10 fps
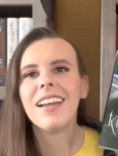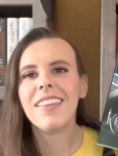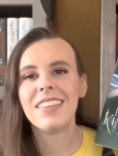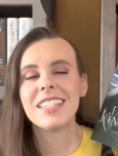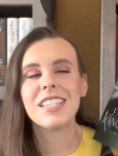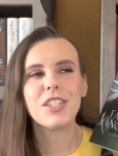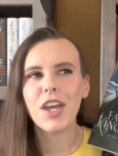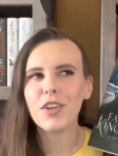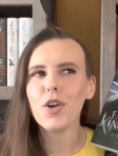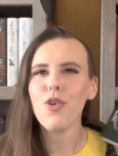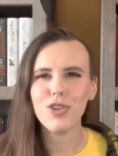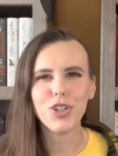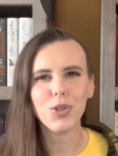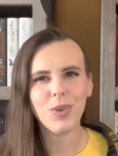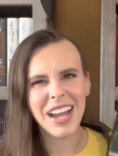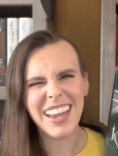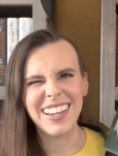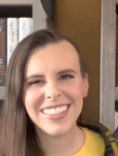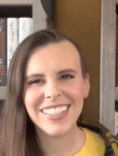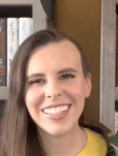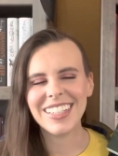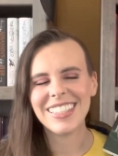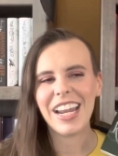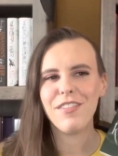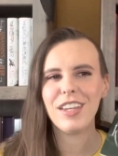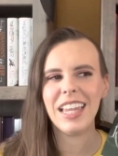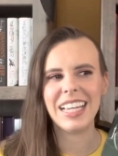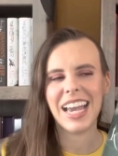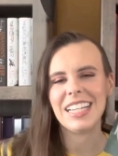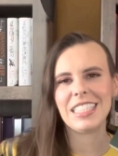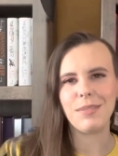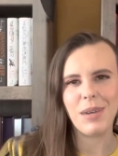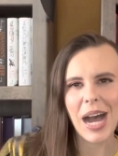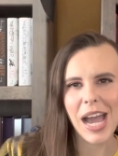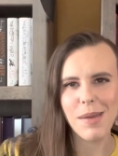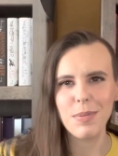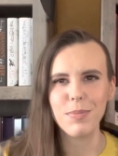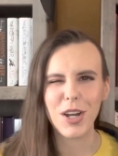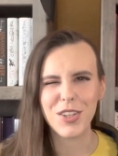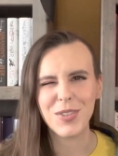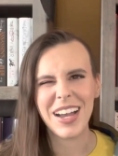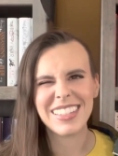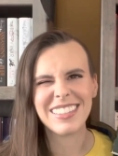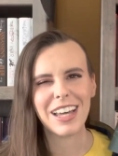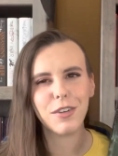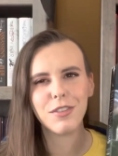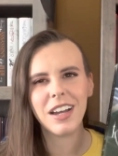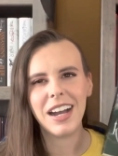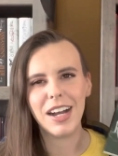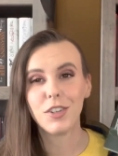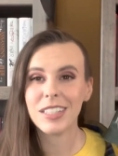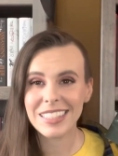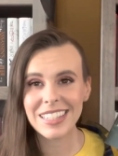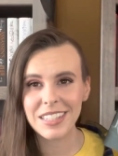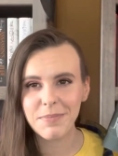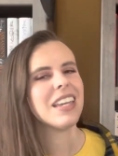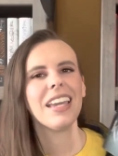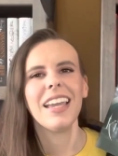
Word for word: This is another older YA series that I feel like has some hype, but also has a lot of criticism.